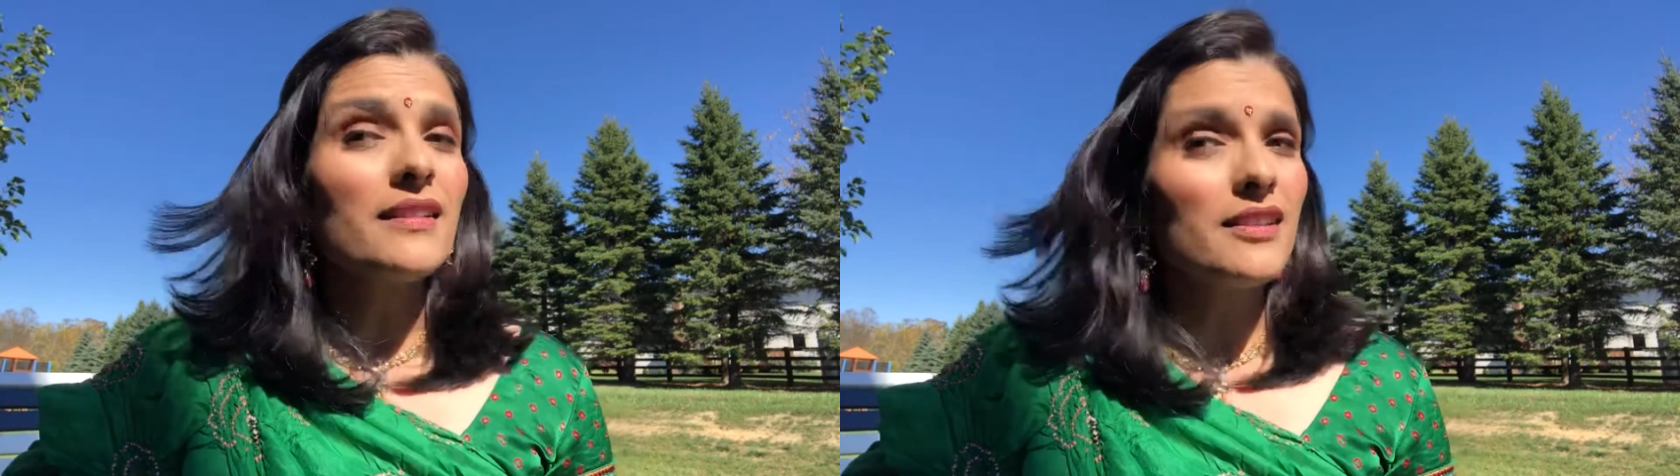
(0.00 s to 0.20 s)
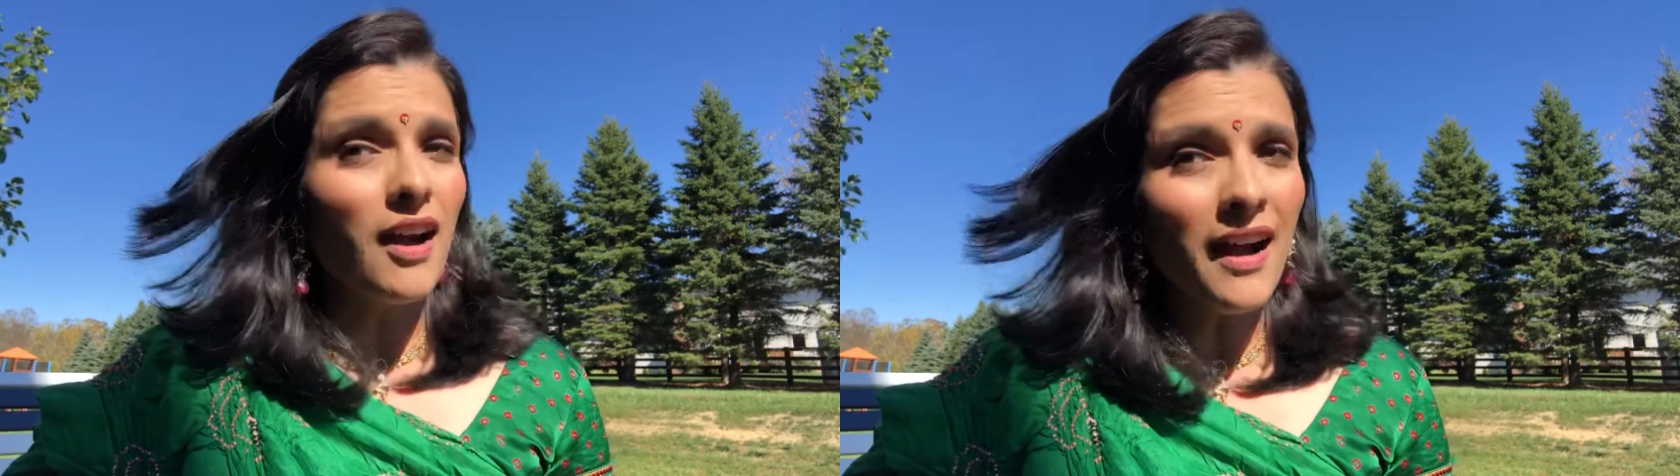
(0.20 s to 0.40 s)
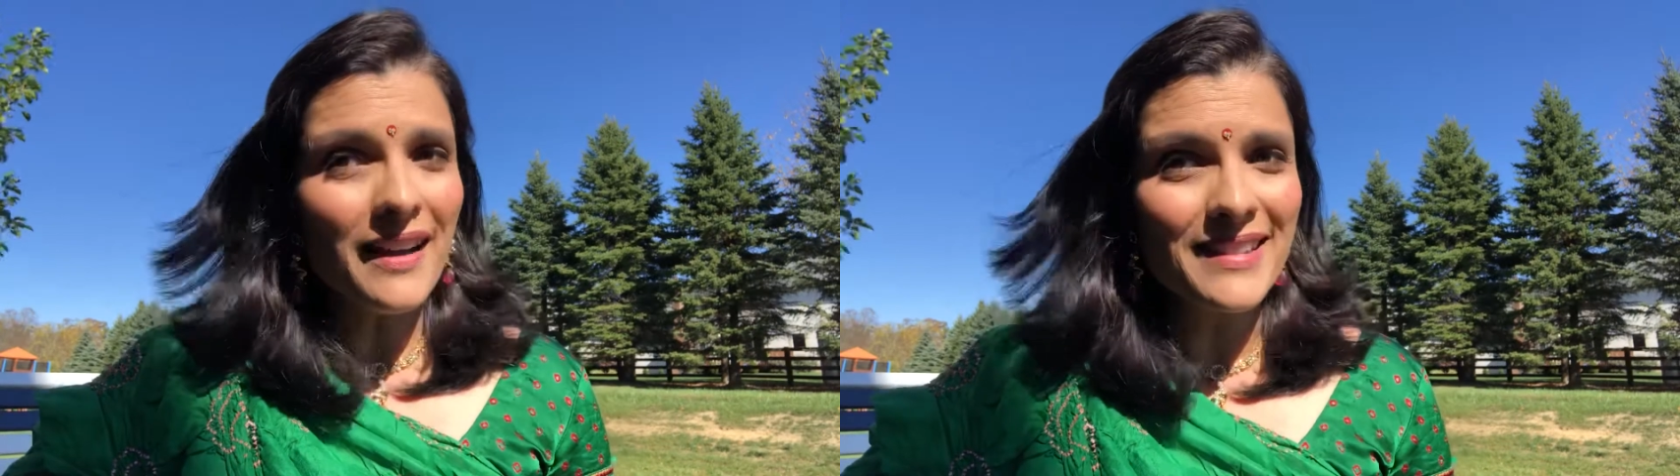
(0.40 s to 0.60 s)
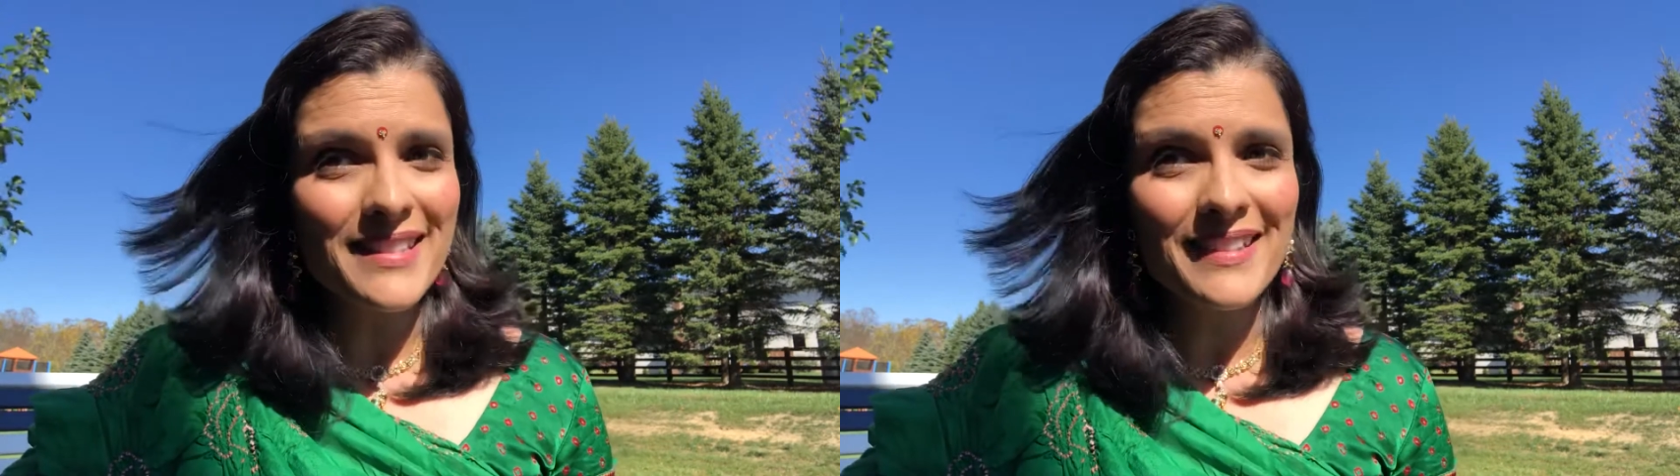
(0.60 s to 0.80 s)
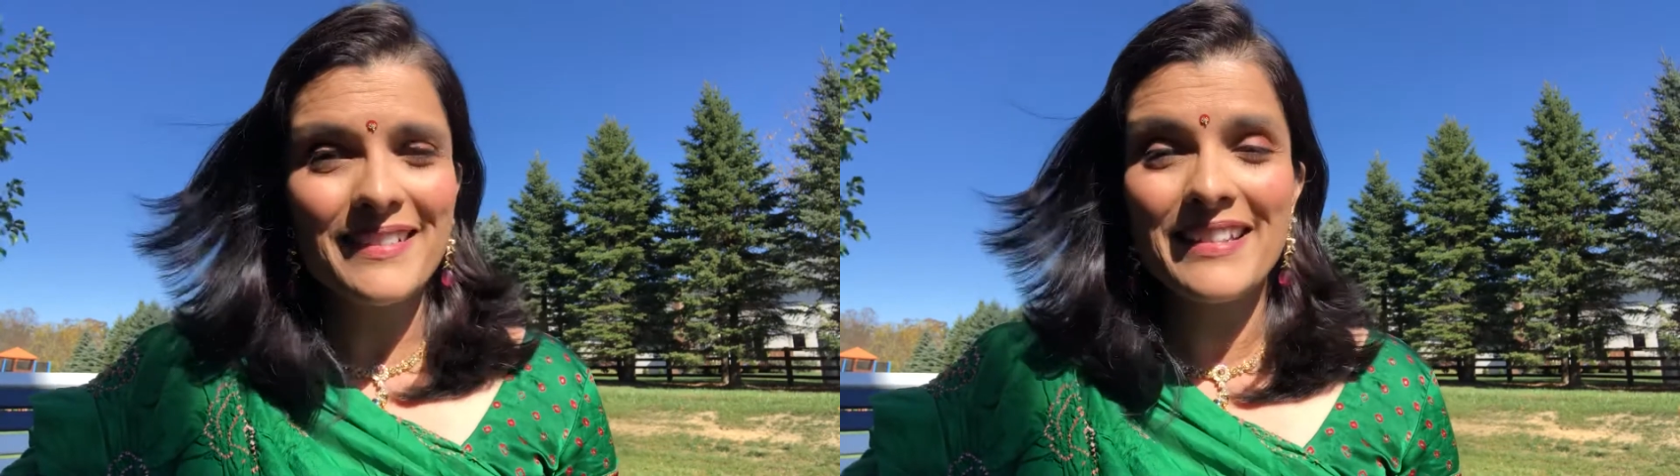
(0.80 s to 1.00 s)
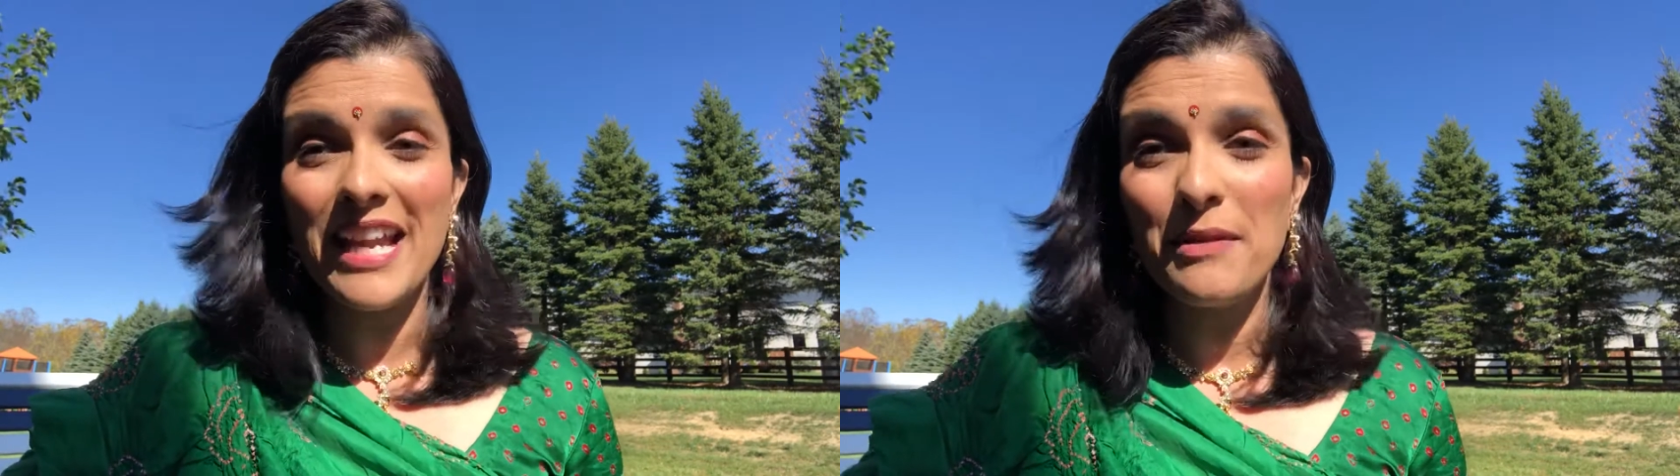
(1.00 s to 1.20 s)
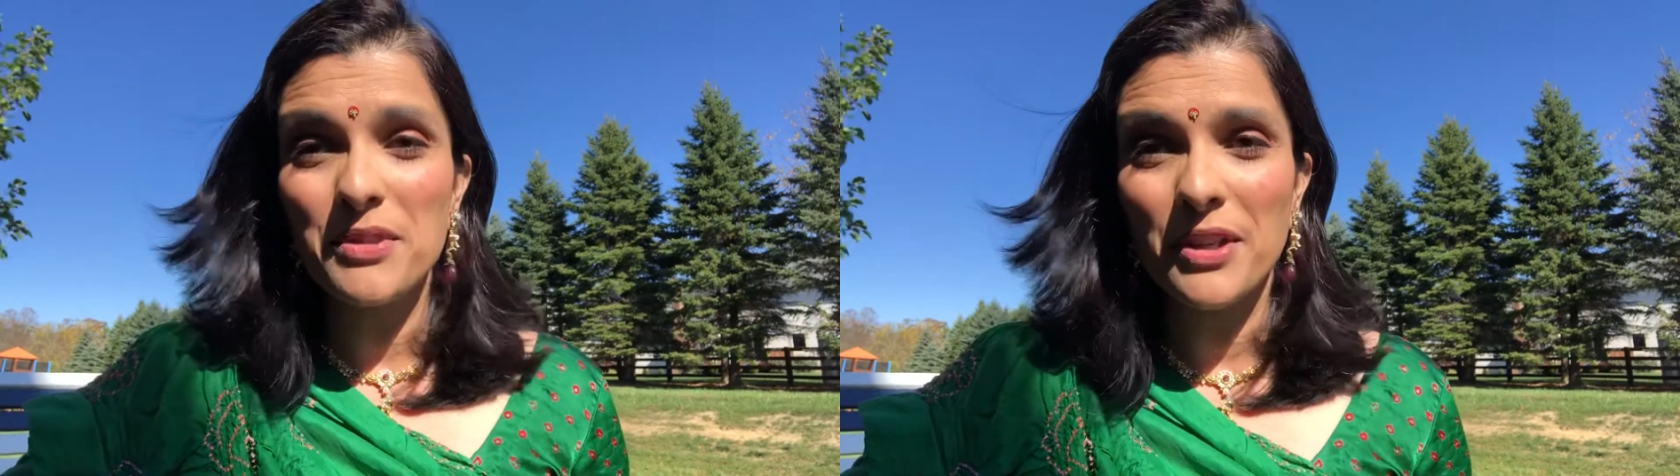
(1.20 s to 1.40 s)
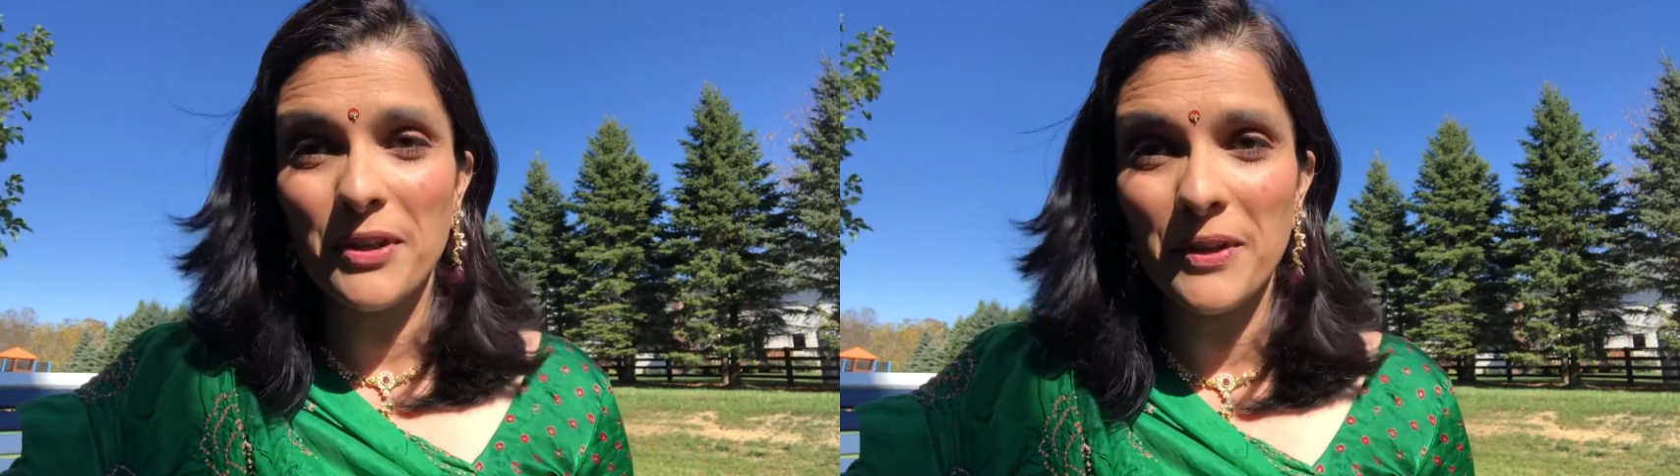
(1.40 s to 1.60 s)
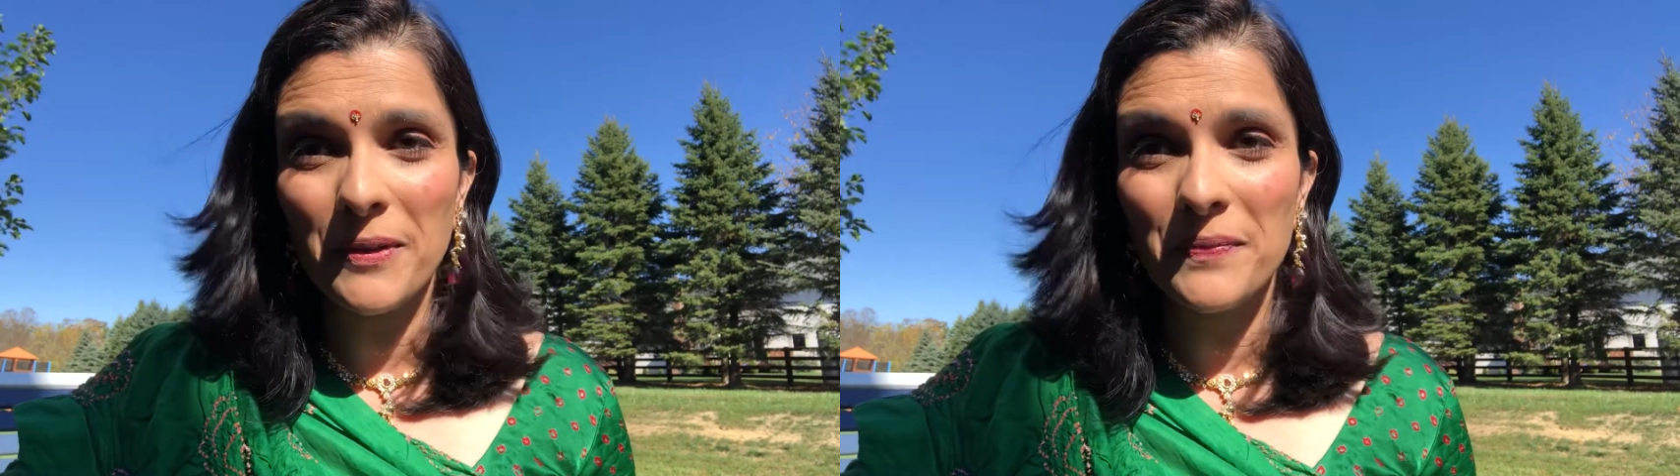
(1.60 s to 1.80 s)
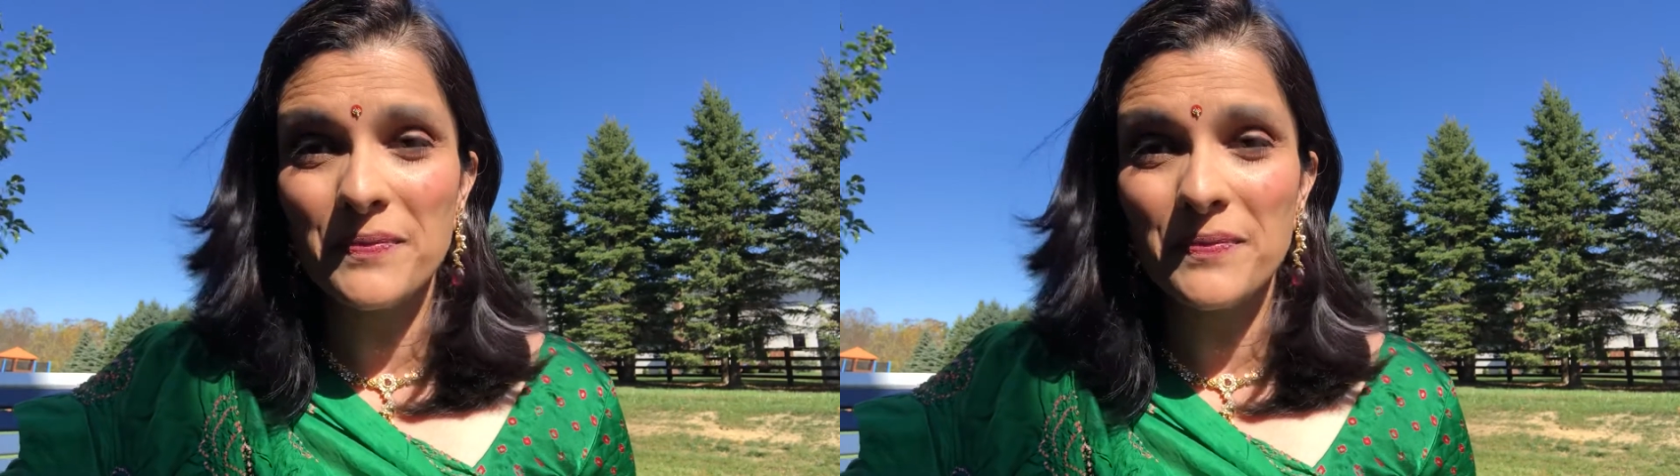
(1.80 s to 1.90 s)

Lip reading: gods came to her.